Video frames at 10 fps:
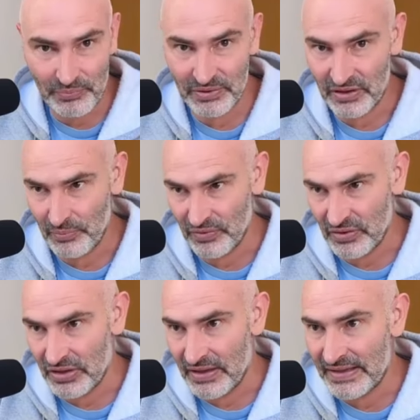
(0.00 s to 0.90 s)
bishop to
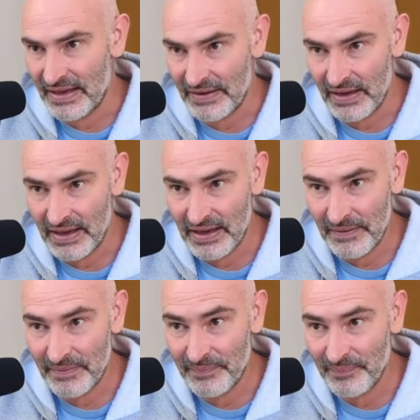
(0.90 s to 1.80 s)
g7
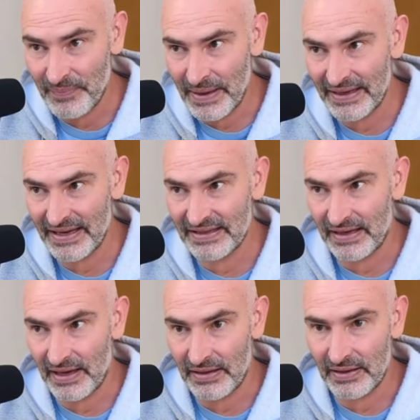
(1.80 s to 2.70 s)
and
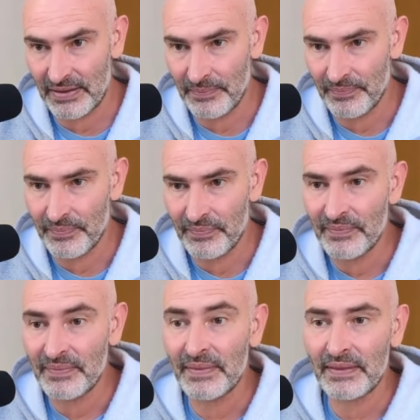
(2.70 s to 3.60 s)
kingside castling,
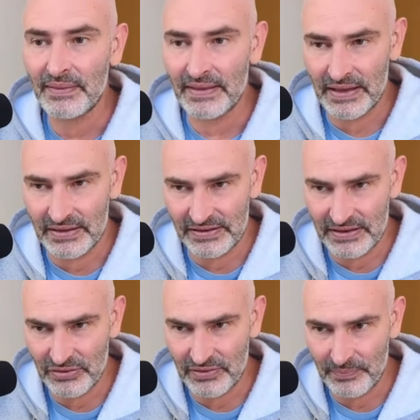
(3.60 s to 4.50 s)
knight to
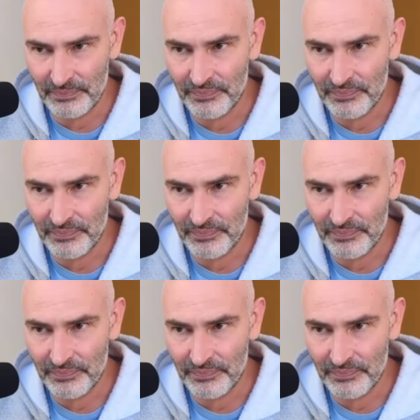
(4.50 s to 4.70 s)
c3.